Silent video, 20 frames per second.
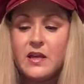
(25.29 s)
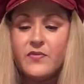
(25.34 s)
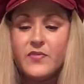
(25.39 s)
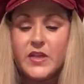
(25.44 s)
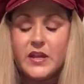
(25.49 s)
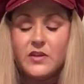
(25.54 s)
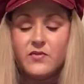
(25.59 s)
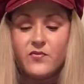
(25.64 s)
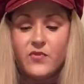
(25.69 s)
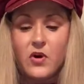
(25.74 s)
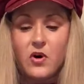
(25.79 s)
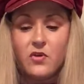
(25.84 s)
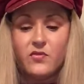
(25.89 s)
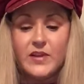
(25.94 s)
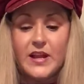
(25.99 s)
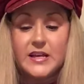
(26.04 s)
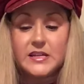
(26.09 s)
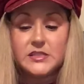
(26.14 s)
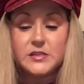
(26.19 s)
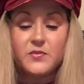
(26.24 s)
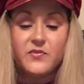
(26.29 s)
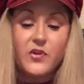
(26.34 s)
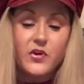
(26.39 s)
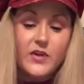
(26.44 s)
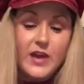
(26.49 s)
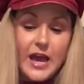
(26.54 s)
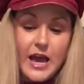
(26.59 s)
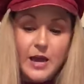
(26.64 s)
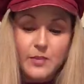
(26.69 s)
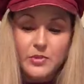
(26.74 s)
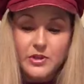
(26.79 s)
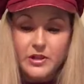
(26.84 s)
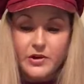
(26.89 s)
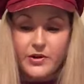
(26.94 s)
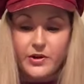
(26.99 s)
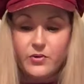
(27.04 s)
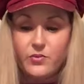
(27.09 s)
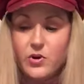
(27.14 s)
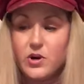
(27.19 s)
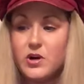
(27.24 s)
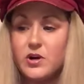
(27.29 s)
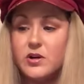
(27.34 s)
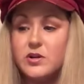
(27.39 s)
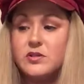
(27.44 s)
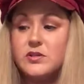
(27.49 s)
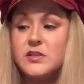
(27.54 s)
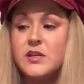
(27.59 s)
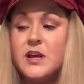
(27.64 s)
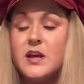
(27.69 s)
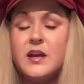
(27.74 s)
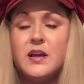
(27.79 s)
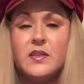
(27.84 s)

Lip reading: that involve like some vocabulary words.